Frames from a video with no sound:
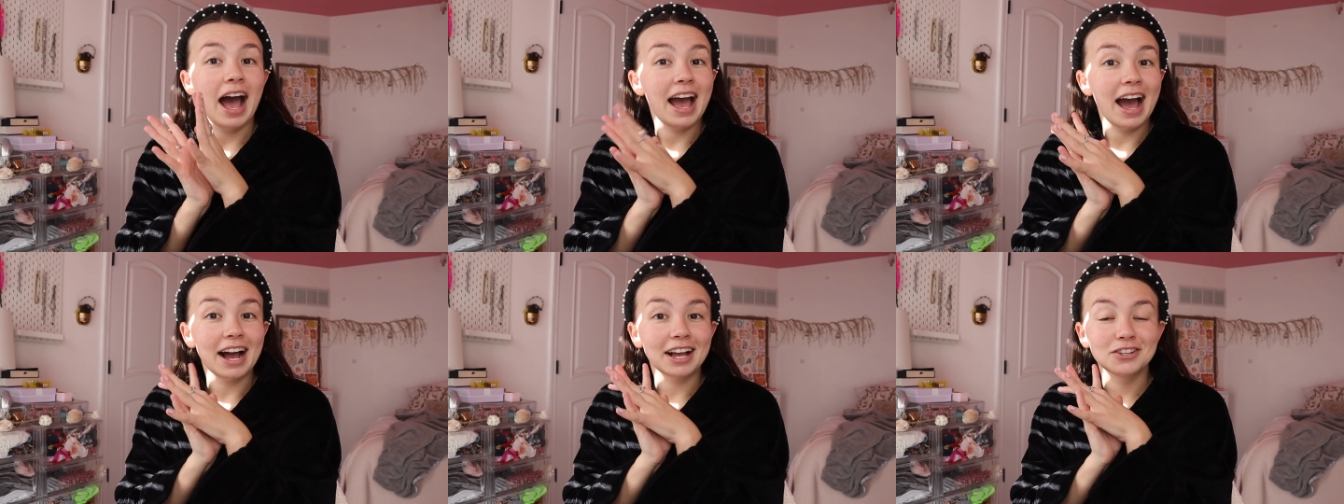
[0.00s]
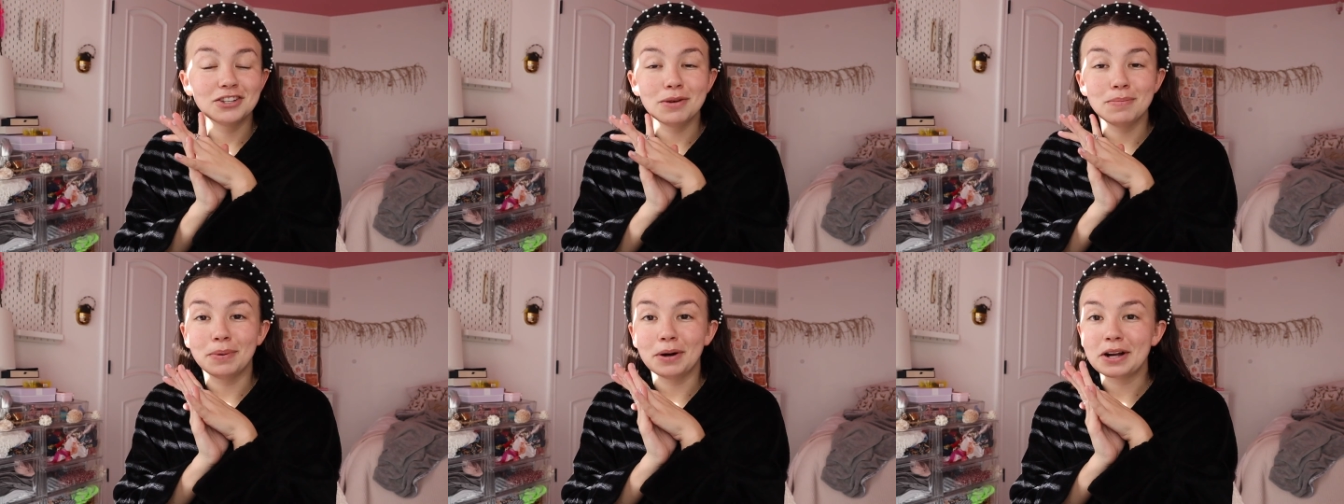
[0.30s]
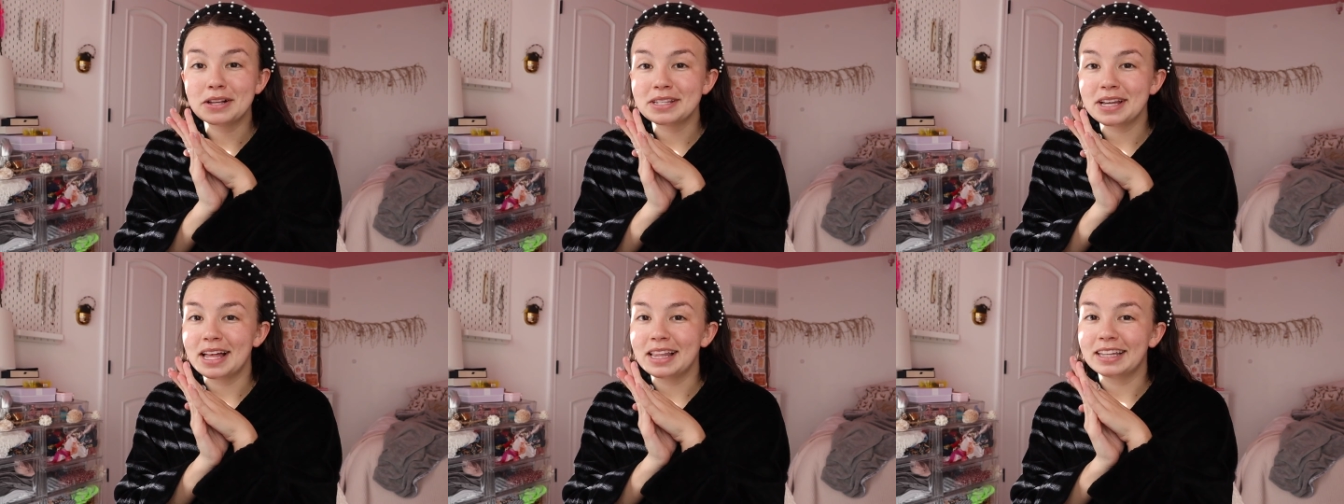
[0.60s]
I actually
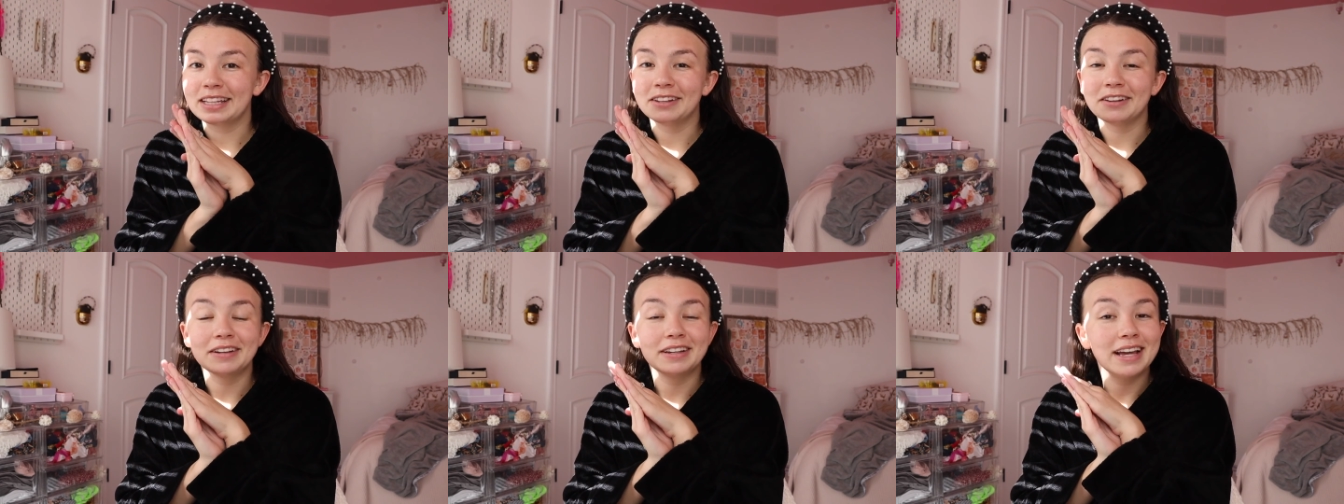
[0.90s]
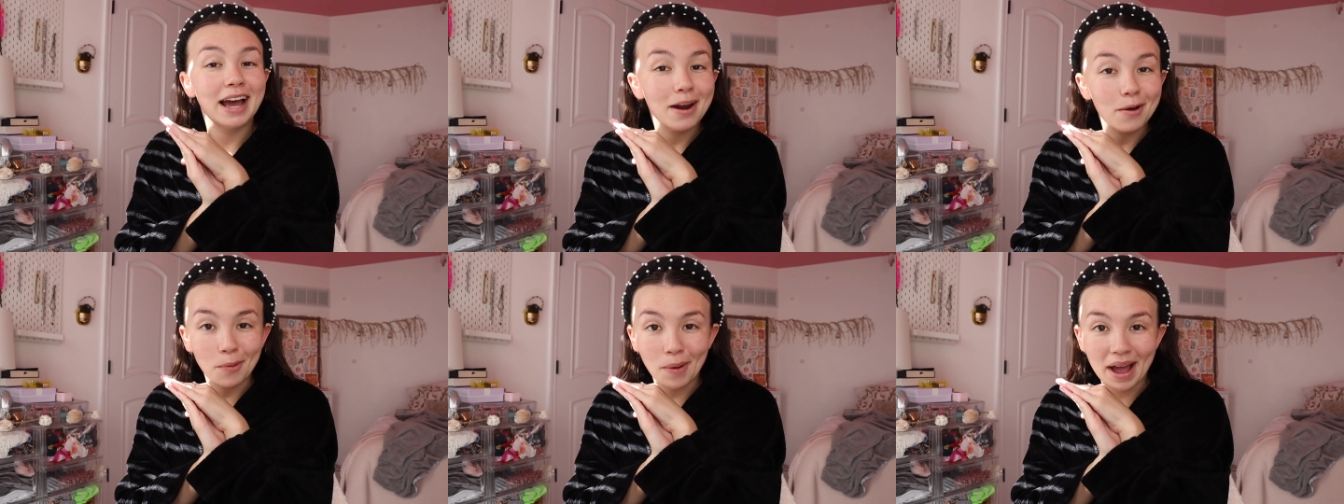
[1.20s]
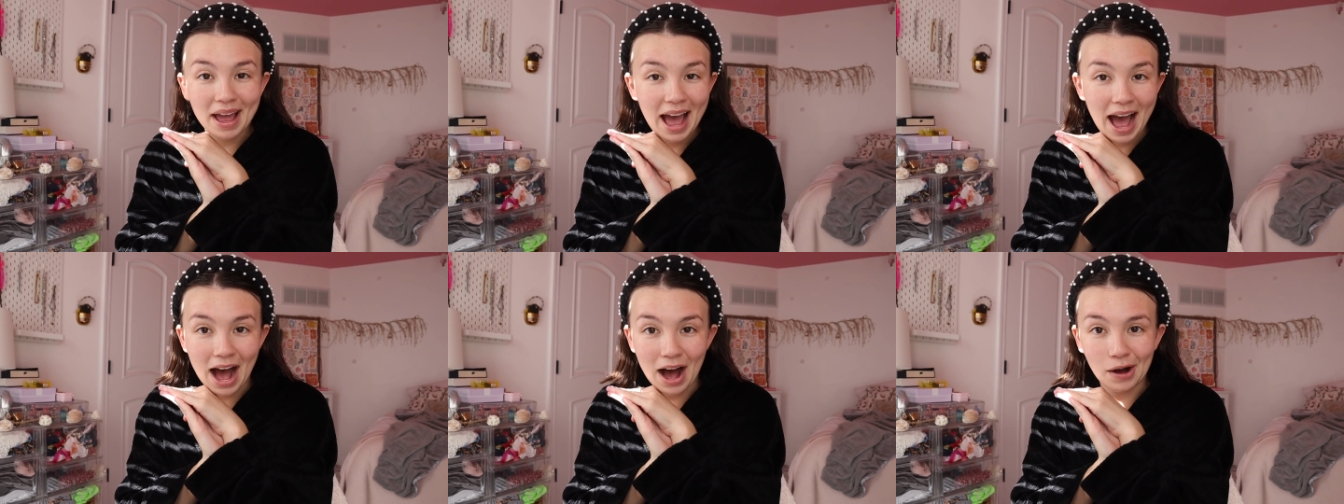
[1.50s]
booked a little
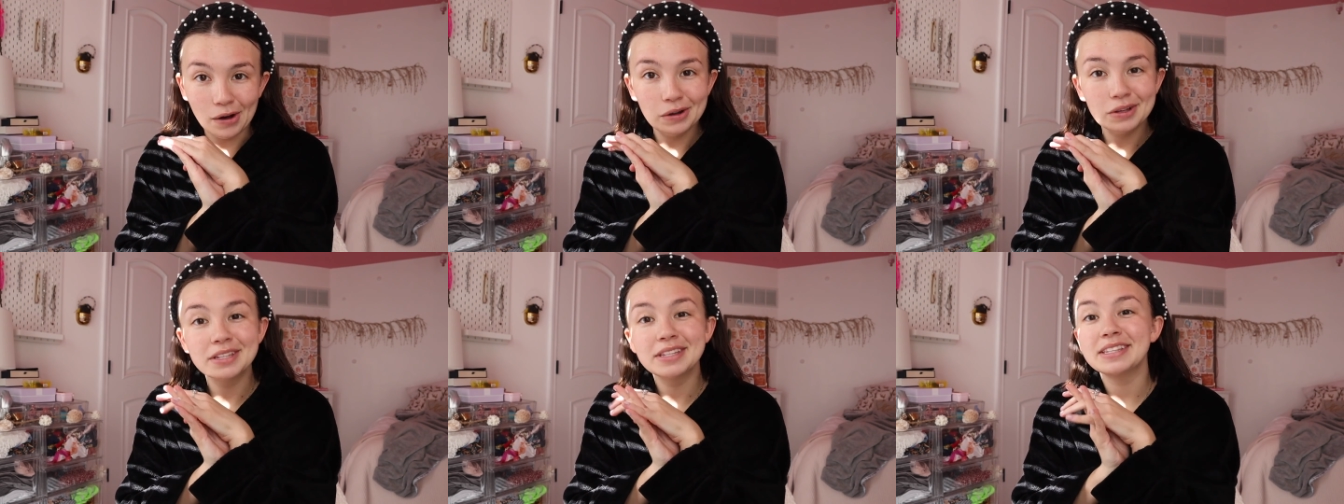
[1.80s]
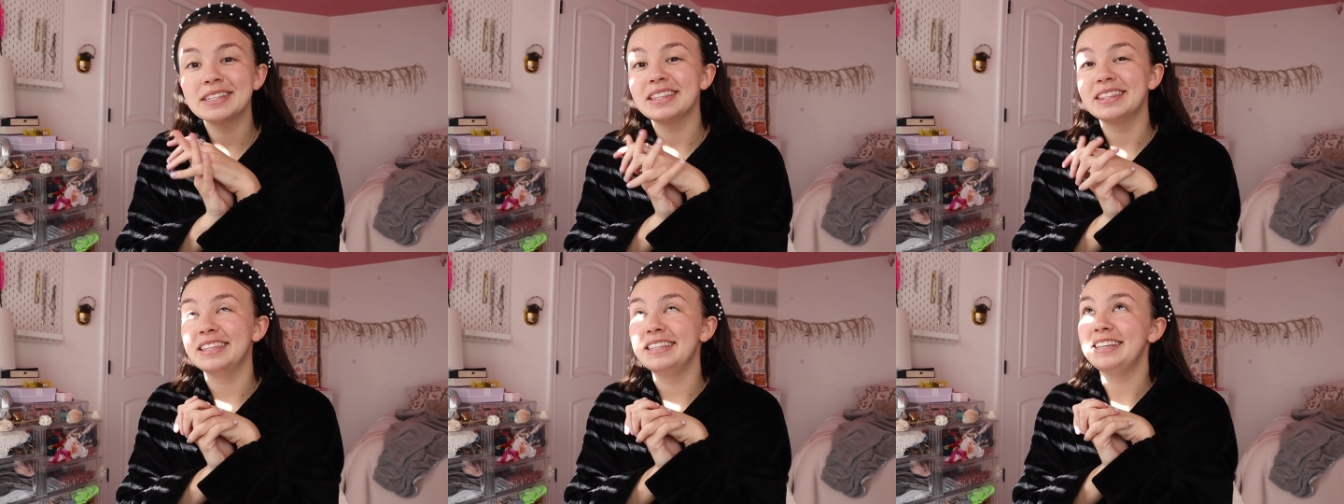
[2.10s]
getaway house